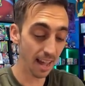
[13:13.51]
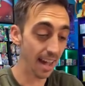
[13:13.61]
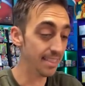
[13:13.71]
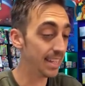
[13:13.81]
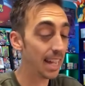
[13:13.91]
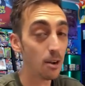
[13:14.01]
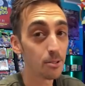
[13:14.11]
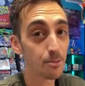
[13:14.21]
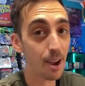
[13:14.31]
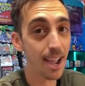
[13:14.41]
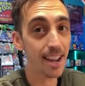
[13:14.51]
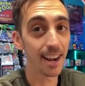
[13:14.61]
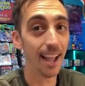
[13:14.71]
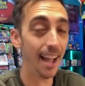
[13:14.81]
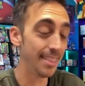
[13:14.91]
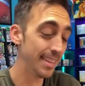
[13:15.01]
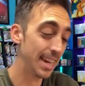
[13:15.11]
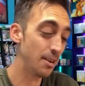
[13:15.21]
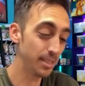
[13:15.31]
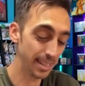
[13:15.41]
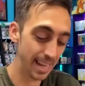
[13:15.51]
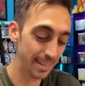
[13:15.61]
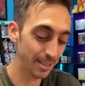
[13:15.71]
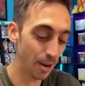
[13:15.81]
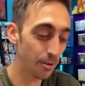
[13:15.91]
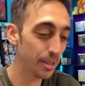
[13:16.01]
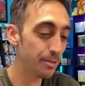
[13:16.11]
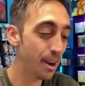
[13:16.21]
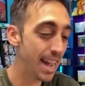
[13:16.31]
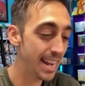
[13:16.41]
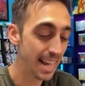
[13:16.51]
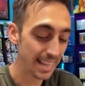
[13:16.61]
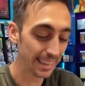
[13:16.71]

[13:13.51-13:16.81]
I think I was right. I think I was like totally right.